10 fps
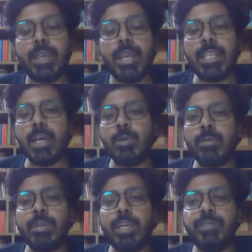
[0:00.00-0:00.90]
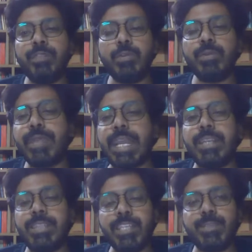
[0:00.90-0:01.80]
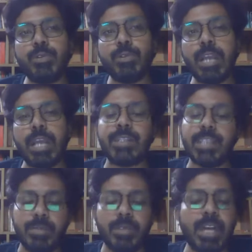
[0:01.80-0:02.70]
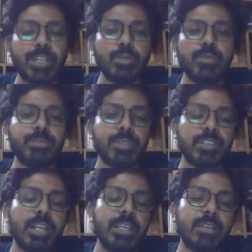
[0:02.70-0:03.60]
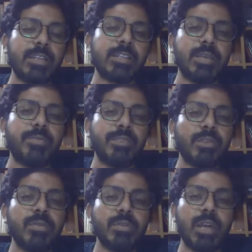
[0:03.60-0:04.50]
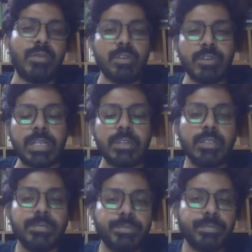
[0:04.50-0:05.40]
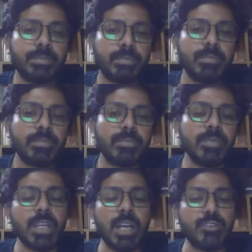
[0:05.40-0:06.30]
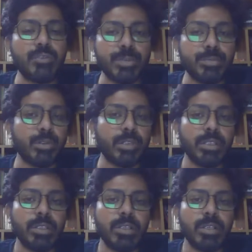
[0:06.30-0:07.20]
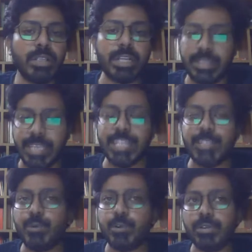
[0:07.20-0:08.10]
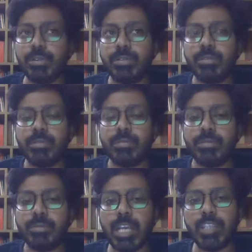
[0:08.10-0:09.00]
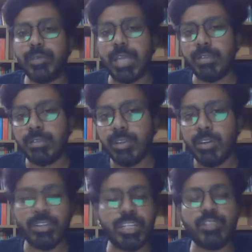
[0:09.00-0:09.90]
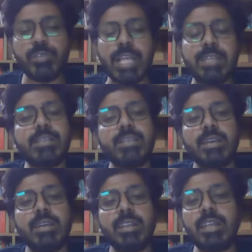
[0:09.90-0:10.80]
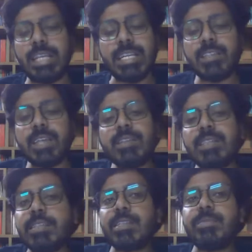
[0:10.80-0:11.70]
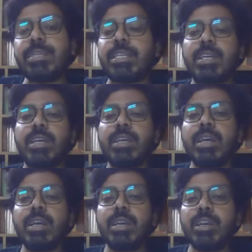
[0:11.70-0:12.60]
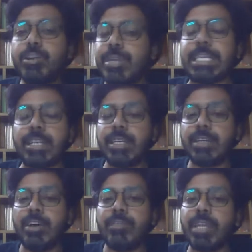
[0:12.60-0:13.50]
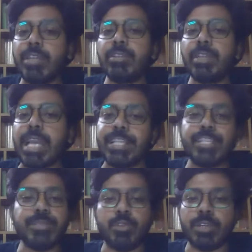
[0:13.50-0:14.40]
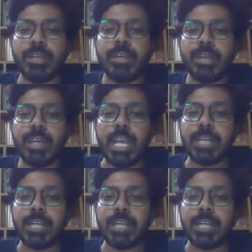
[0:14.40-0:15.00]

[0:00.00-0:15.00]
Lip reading: Now, if you read this book, and I know personally that some of you have already gone through the book, that this book, as you can contextualize, that it is a systematic critique of Hindutva hegemony and